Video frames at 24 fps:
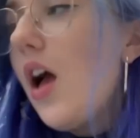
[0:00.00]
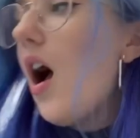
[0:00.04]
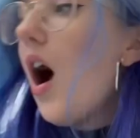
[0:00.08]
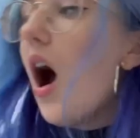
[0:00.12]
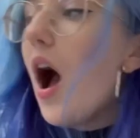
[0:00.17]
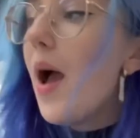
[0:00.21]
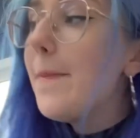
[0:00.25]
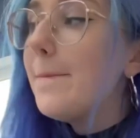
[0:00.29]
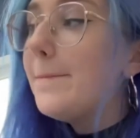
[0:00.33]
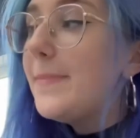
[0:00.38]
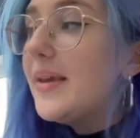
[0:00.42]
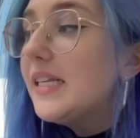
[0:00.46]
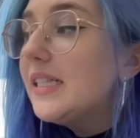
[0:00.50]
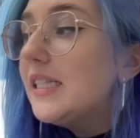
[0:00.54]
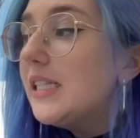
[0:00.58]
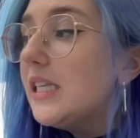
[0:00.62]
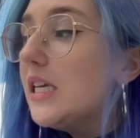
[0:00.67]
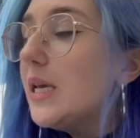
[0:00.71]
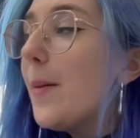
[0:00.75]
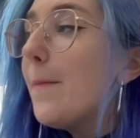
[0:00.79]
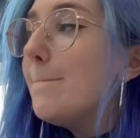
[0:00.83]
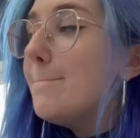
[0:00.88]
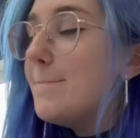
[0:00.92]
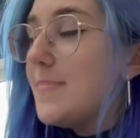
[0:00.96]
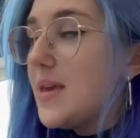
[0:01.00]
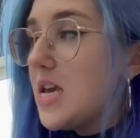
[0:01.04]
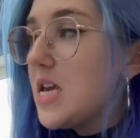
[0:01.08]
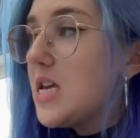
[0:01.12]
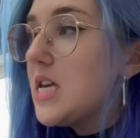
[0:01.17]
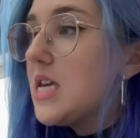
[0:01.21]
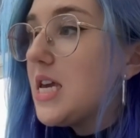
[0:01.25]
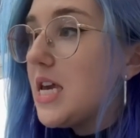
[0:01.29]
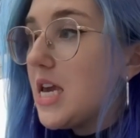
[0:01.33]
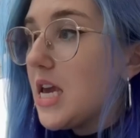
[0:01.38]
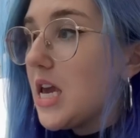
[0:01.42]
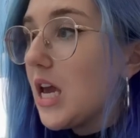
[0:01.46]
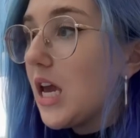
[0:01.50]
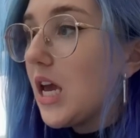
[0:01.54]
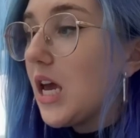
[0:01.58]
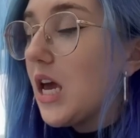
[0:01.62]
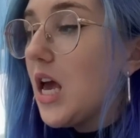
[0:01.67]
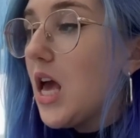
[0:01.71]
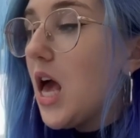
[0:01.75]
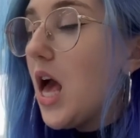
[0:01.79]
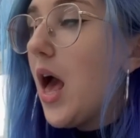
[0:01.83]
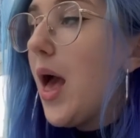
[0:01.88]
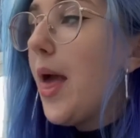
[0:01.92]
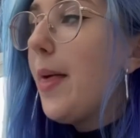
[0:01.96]
I'm busy making
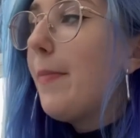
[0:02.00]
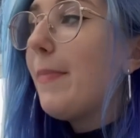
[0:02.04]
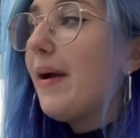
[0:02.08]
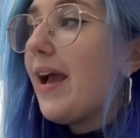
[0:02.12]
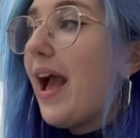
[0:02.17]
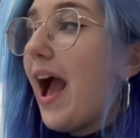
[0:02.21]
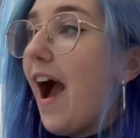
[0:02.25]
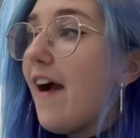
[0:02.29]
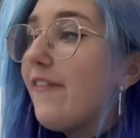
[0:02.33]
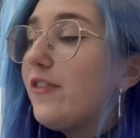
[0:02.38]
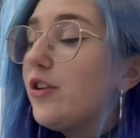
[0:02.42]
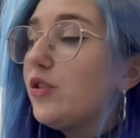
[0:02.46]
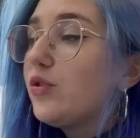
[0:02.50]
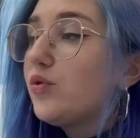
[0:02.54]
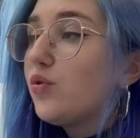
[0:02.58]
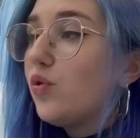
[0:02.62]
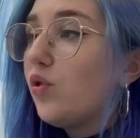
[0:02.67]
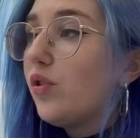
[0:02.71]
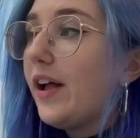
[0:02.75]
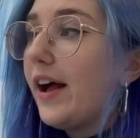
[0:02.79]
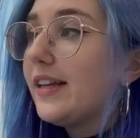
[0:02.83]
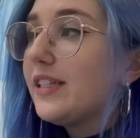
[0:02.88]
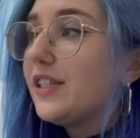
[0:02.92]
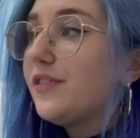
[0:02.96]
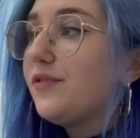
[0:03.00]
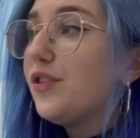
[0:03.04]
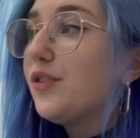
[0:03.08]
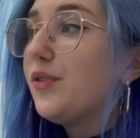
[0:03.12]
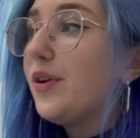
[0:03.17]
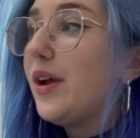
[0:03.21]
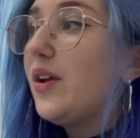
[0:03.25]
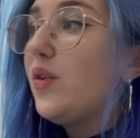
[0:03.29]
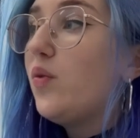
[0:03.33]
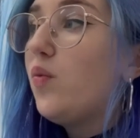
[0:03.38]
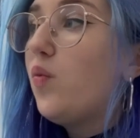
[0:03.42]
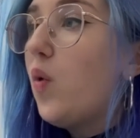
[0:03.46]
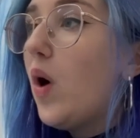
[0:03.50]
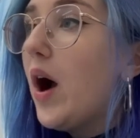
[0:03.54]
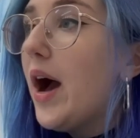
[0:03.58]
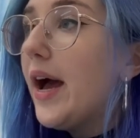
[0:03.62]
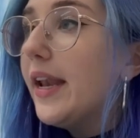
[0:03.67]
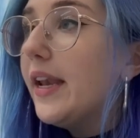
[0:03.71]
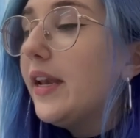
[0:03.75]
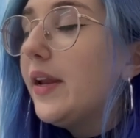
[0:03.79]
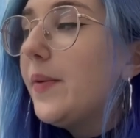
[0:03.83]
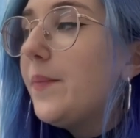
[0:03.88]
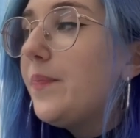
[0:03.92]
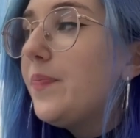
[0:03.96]
my after school class for grade
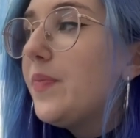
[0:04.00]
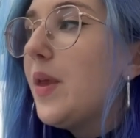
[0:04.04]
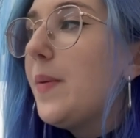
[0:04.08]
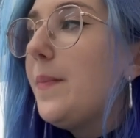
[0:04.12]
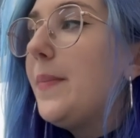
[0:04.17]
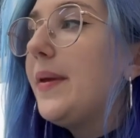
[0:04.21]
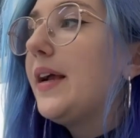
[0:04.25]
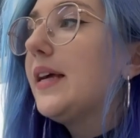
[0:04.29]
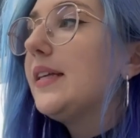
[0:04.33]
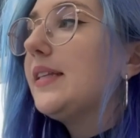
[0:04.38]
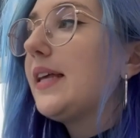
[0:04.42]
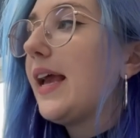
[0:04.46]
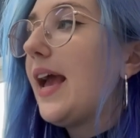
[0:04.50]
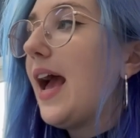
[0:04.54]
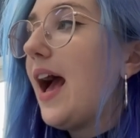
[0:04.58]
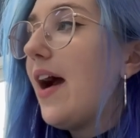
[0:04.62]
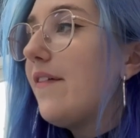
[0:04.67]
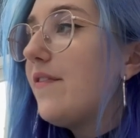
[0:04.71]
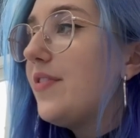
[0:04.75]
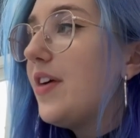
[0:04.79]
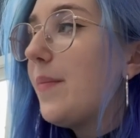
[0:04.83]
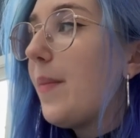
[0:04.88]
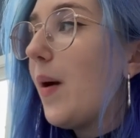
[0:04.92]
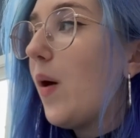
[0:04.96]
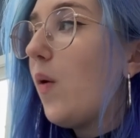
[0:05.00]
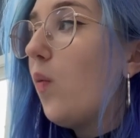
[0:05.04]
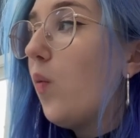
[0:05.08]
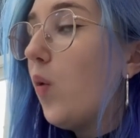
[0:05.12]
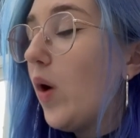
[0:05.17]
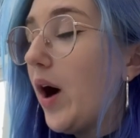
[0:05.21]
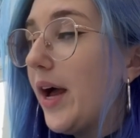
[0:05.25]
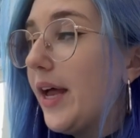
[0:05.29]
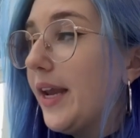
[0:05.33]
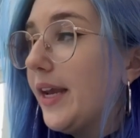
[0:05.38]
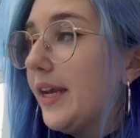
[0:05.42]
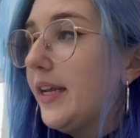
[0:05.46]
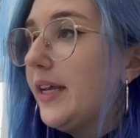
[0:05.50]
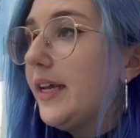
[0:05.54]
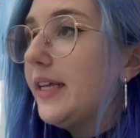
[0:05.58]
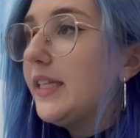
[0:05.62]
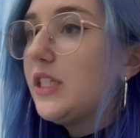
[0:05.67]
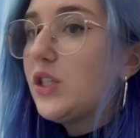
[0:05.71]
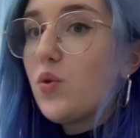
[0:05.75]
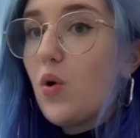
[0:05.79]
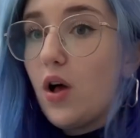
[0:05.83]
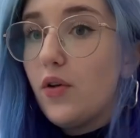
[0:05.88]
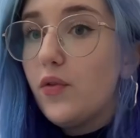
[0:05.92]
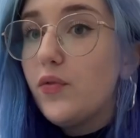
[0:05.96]
one because I have them at one. It's
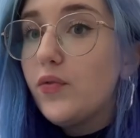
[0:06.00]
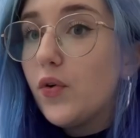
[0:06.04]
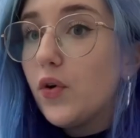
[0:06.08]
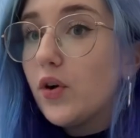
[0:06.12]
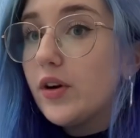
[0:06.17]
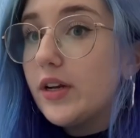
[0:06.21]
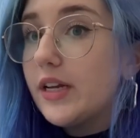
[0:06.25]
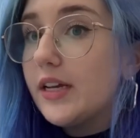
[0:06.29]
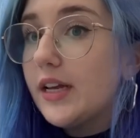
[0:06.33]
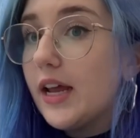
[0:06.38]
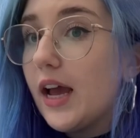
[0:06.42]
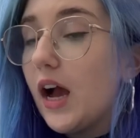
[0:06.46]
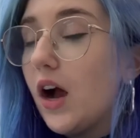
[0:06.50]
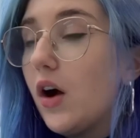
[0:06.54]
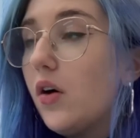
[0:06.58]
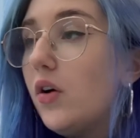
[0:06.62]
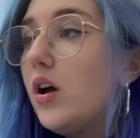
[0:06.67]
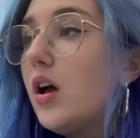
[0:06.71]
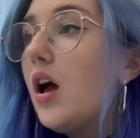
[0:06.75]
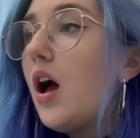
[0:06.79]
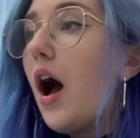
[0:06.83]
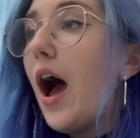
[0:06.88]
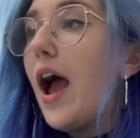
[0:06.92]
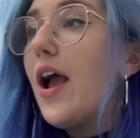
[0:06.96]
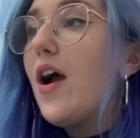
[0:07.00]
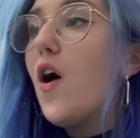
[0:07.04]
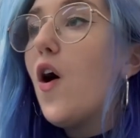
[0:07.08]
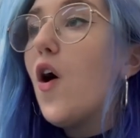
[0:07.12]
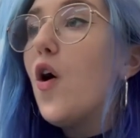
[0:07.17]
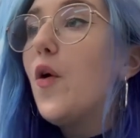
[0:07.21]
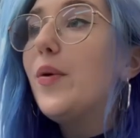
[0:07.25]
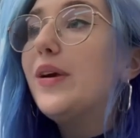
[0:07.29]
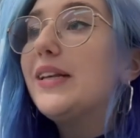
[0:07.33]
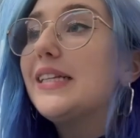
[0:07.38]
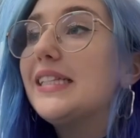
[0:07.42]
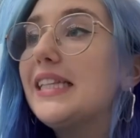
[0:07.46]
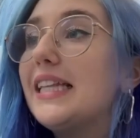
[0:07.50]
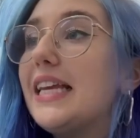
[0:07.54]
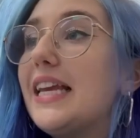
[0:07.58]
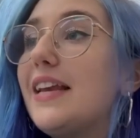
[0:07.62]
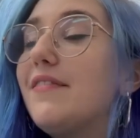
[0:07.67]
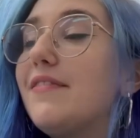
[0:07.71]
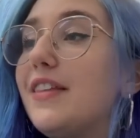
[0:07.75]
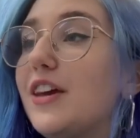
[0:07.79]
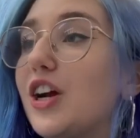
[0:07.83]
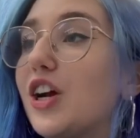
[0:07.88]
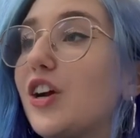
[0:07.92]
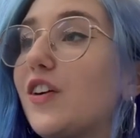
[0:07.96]
12:40 now. I always leave
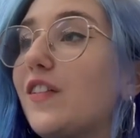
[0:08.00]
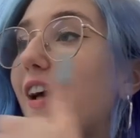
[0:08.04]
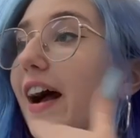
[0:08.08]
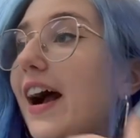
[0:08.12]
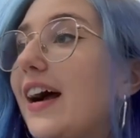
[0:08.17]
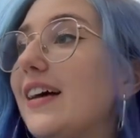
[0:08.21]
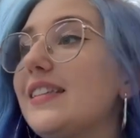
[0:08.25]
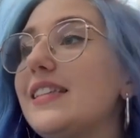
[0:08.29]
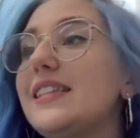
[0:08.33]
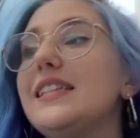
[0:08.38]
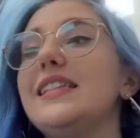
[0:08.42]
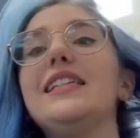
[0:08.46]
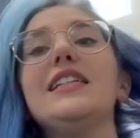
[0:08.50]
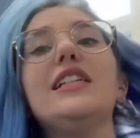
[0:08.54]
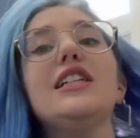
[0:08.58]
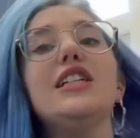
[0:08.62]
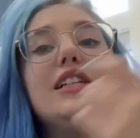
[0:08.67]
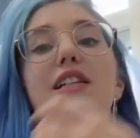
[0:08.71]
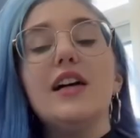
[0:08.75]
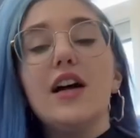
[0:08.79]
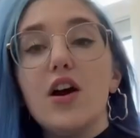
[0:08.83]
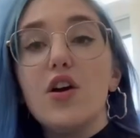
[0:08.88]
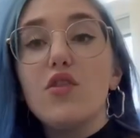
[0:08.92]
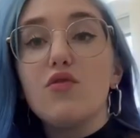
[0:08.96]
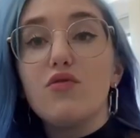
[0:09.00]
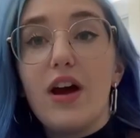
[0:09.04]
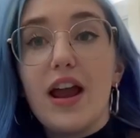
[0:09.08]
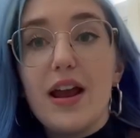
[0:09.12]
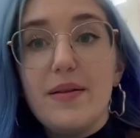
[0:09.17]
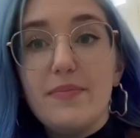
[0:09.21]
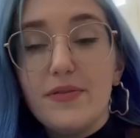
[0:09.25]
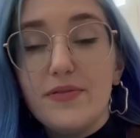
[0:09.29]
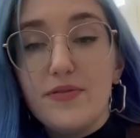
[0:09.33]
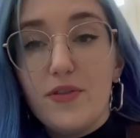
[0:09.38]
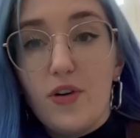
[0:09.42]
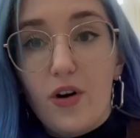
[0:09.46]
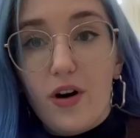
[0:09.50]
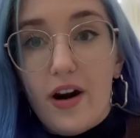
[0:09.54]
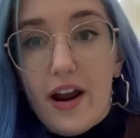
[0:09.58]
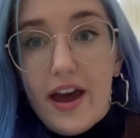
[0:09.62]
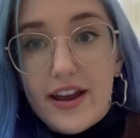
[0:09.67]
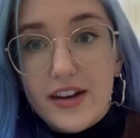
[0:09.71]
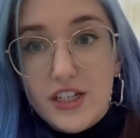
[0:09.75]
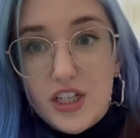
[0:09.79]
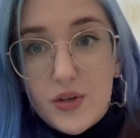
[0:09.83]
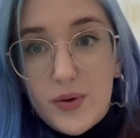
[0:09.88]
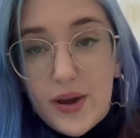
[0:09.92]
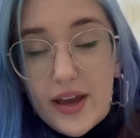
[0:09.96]
their class until right before I
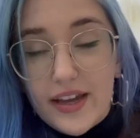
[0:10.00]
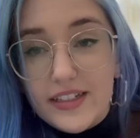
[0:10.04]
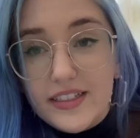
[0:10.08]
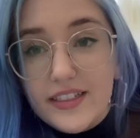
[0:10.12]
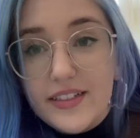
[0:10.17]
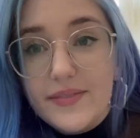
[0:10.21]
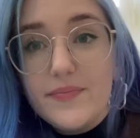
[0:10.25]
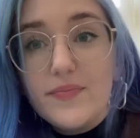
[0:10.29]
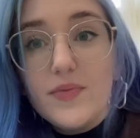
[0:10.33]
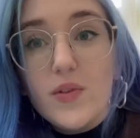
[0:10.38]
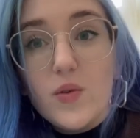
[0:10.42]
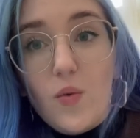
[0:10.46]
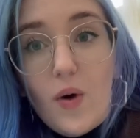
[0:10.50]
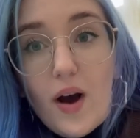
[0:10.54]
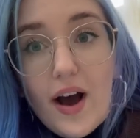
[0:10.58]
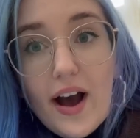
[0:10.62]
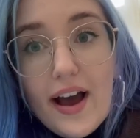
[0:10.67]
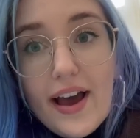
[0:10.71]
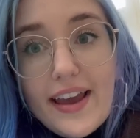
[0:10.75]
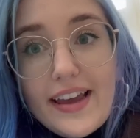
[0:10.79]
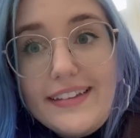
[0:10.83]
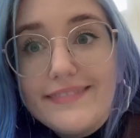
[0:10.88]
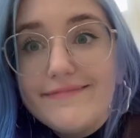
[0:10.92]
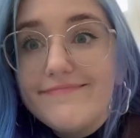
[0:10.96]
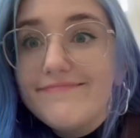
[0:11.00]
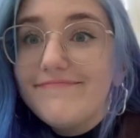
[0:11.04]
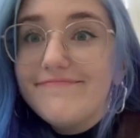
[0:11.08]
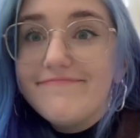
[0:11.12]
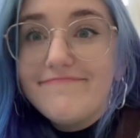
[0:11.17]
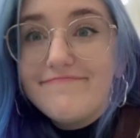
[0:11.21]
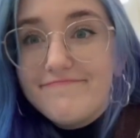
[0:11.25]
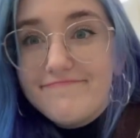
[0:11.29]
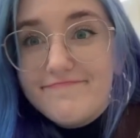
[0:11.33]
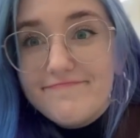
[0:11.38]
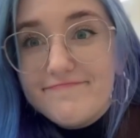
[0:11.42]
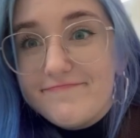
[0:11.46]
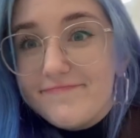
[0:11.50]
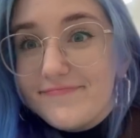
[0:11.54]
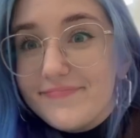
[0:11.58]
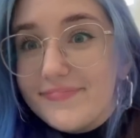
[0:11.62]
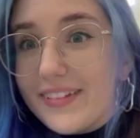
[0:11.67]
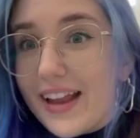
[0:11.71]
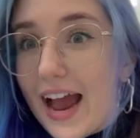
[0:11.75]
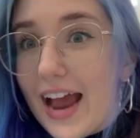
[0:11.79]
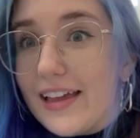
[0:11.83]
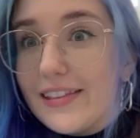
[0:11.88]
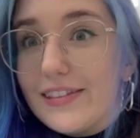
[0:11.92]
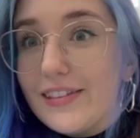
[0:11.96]
do it. Why?
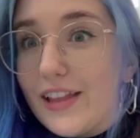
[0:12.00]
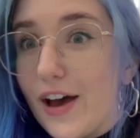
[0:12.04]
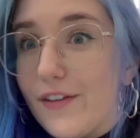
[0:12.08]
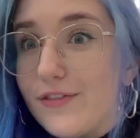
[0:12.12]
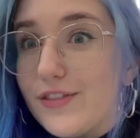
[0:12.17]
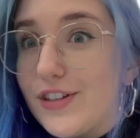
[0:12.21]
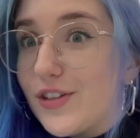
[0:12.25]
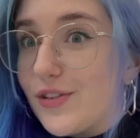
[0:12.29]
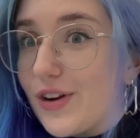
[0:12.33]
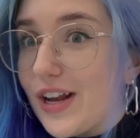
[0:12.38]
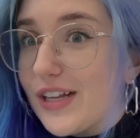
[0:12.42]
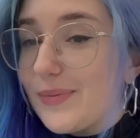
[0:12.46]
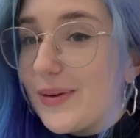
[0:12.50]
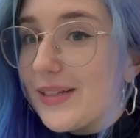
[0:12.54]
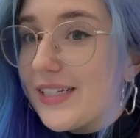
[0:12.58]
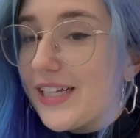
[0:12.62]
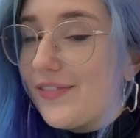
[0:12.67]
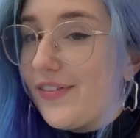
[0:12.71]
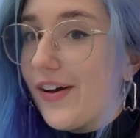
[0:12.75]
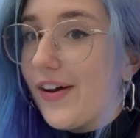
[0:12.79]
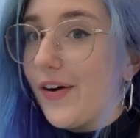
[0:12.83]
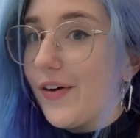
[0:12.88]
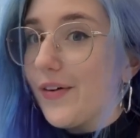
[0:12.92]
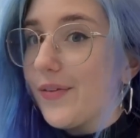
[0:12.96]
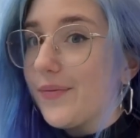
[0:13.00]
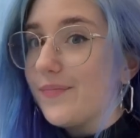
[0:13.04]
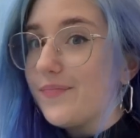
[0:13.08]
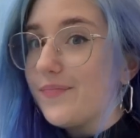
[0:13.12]
I love to stress myself out.